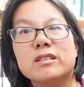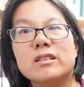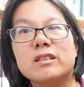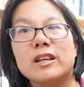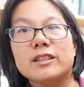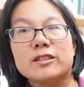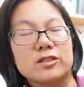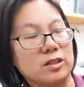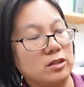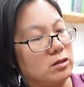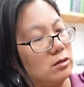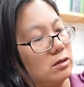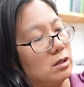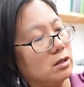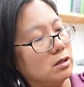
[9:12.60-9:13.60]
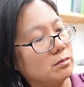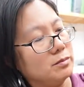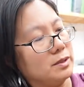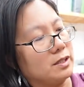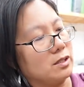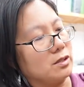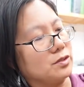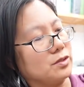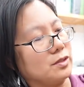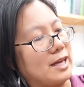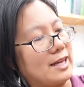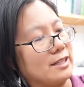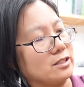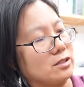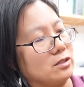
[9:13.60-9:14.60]
like so, because
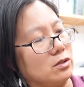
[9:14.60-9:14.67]
that